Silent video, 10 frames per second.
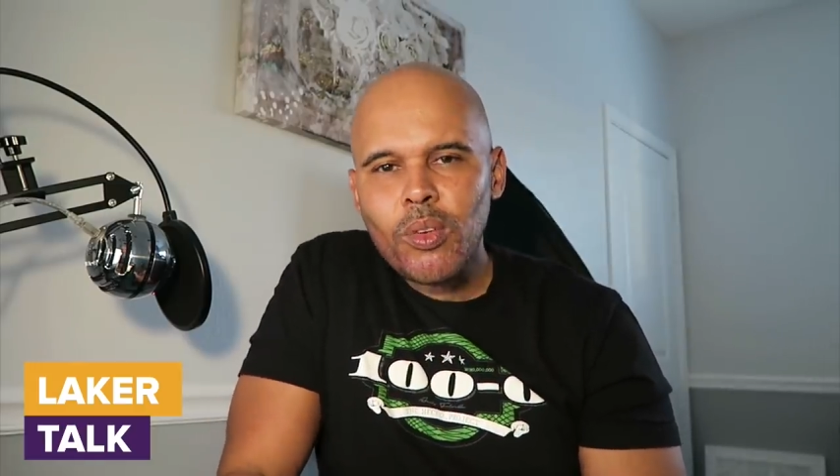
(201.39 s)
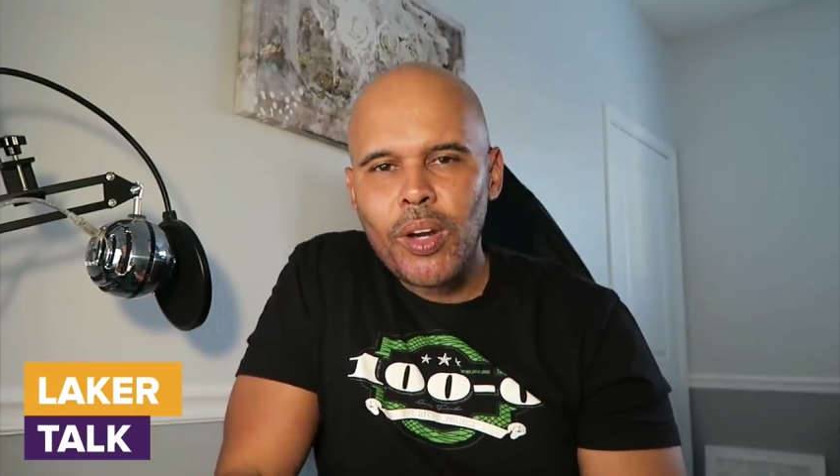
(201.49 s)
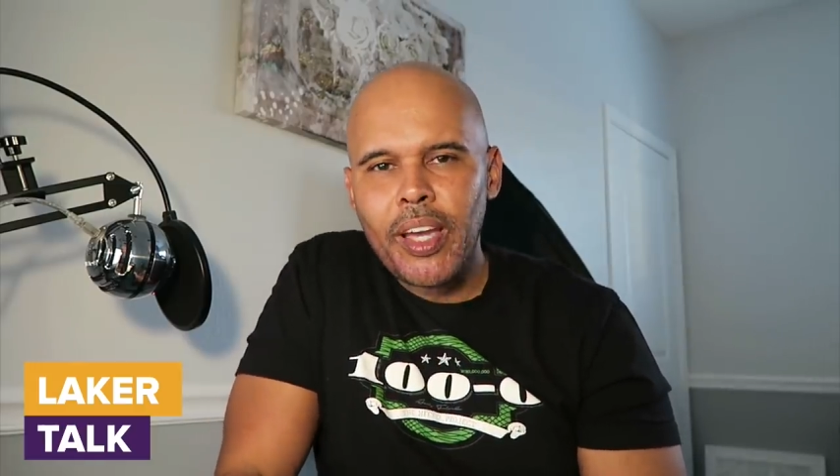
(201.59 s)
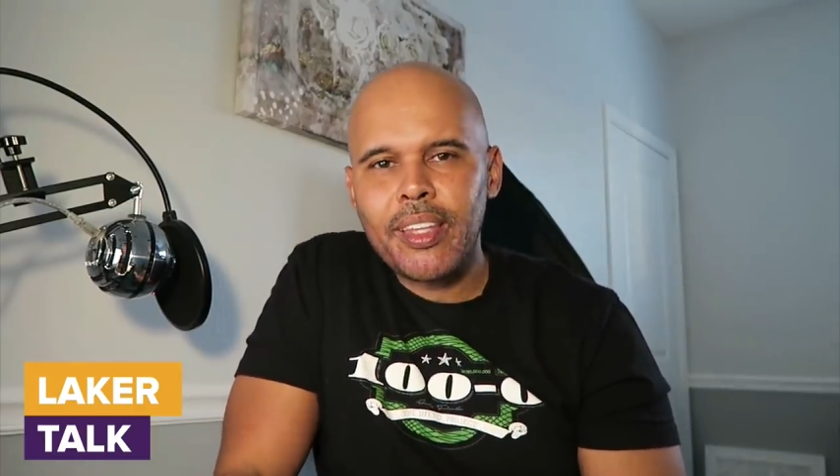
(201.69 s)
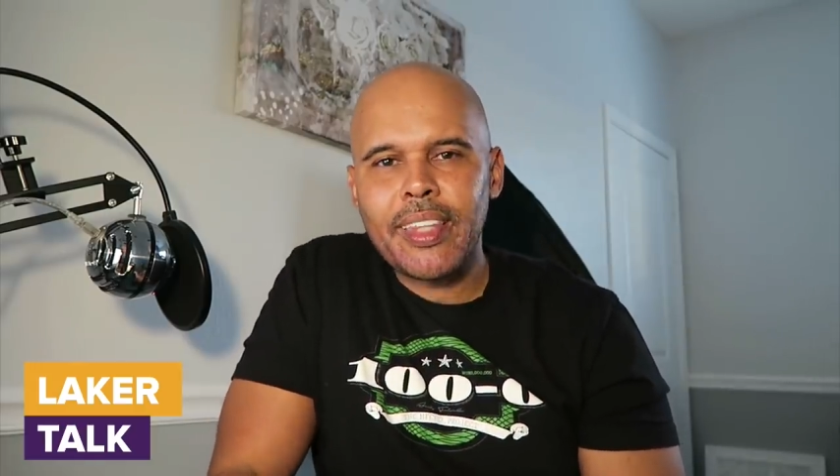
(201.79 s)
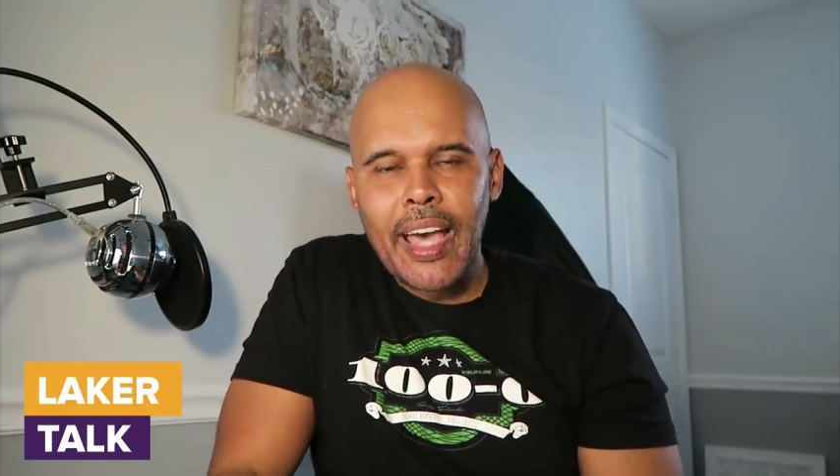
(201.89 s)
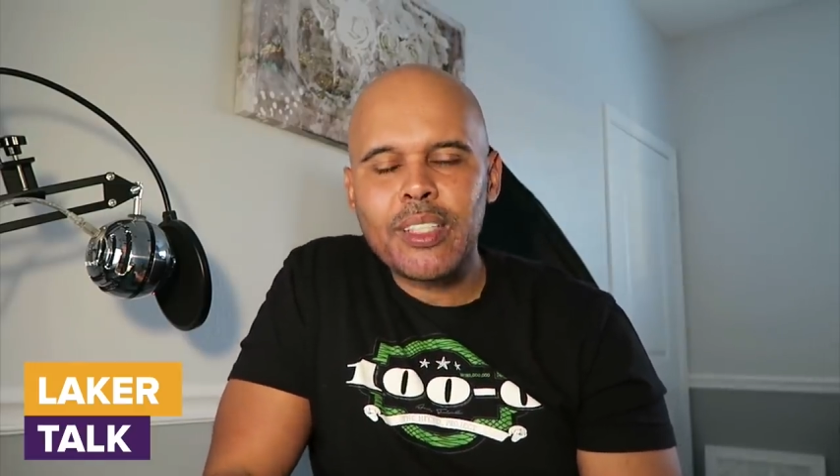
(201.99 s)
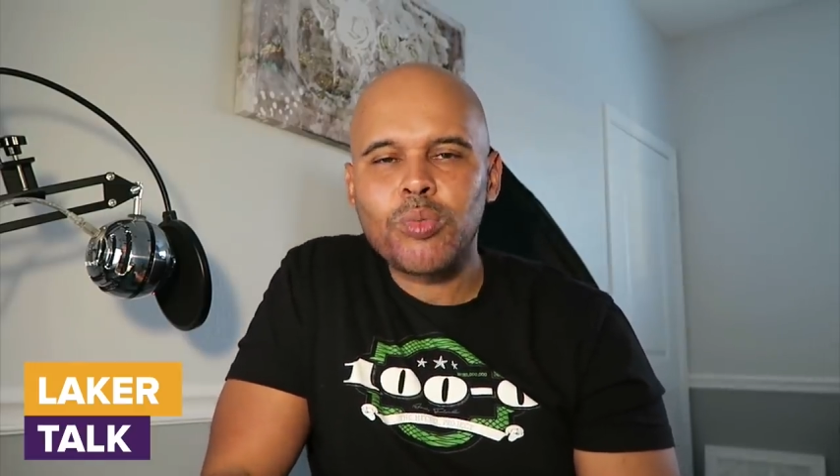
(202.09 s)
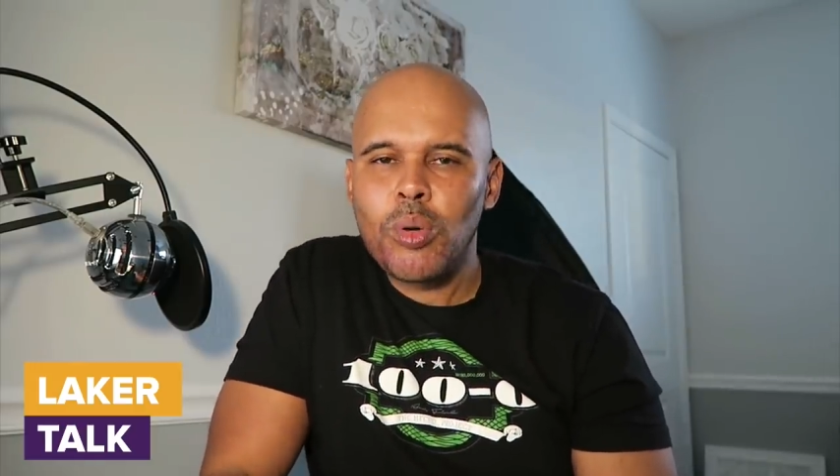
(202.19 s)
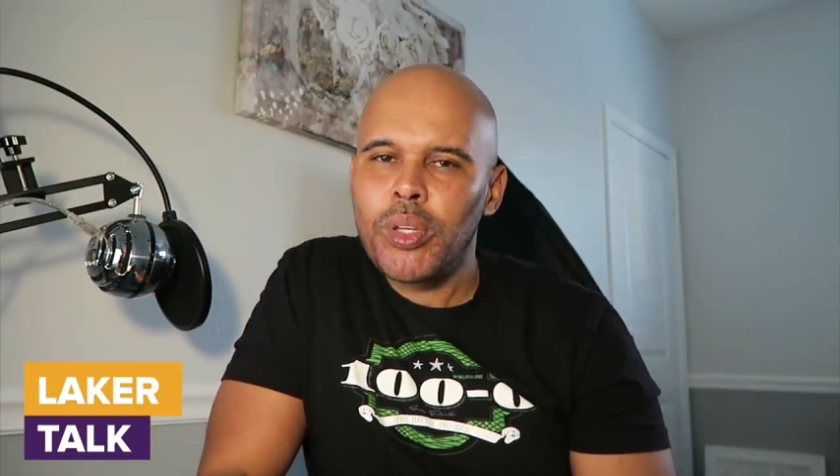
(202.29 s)
Right?
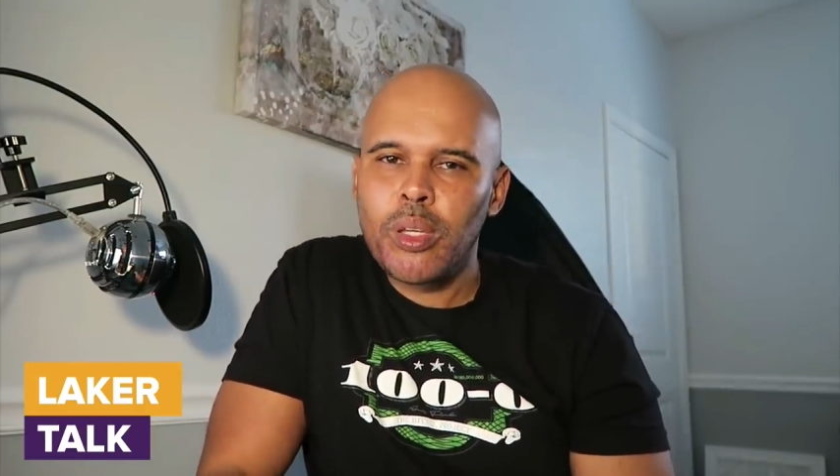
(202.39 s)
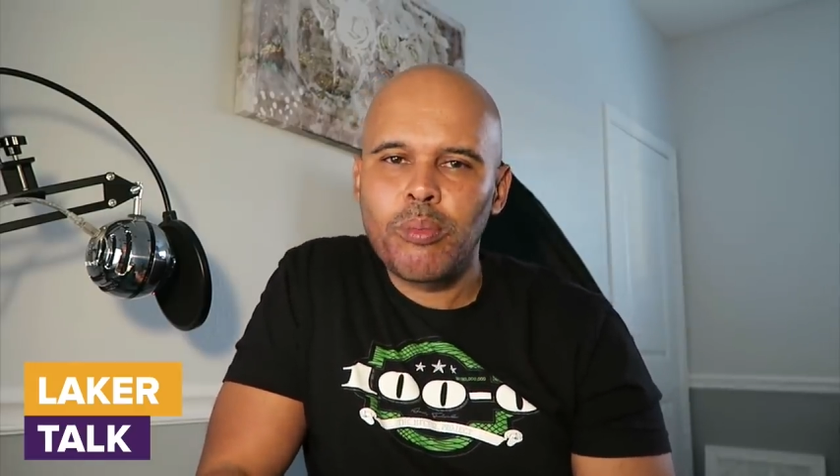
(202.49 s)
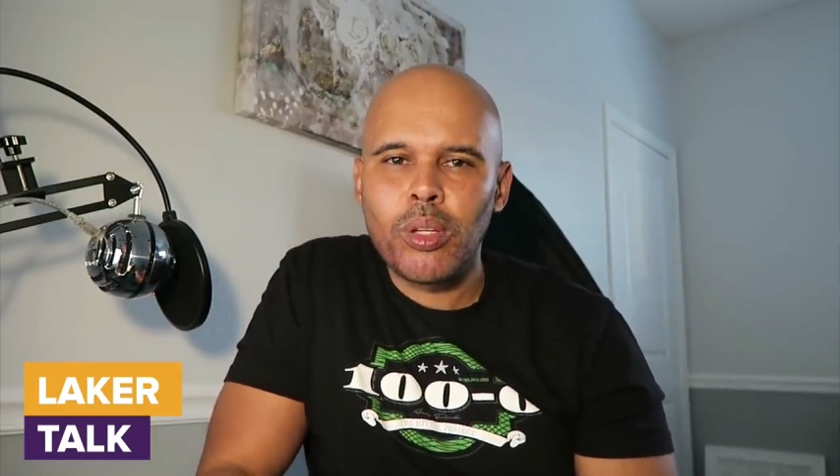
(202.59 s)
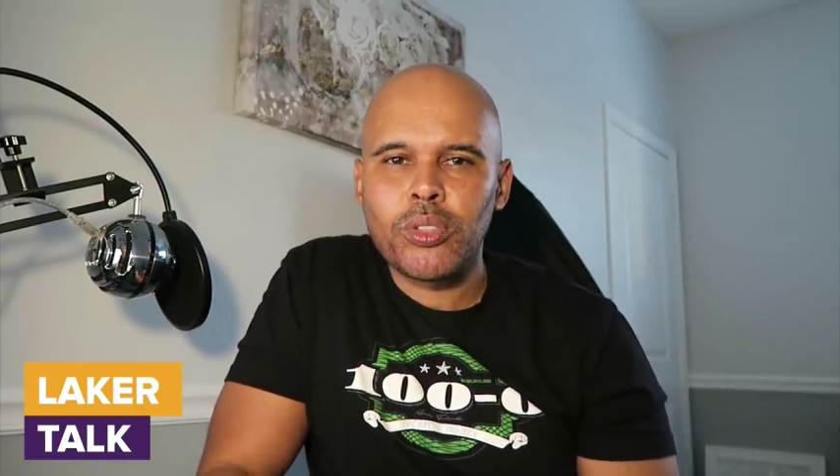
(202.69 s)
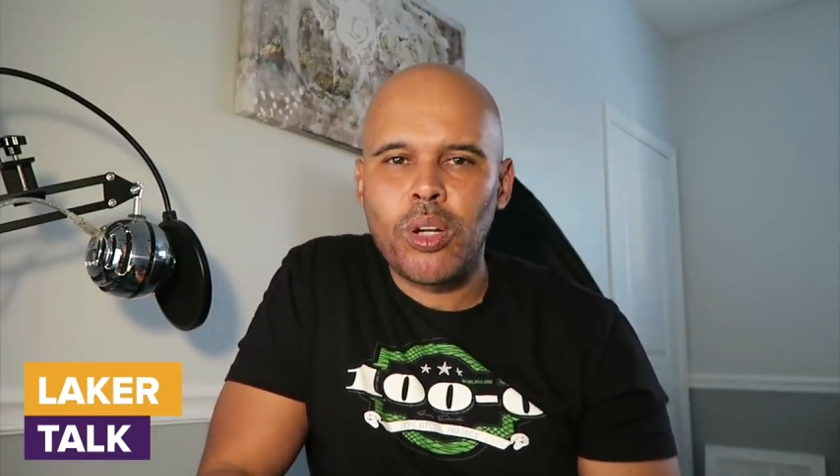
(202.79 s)
That's when we can blow,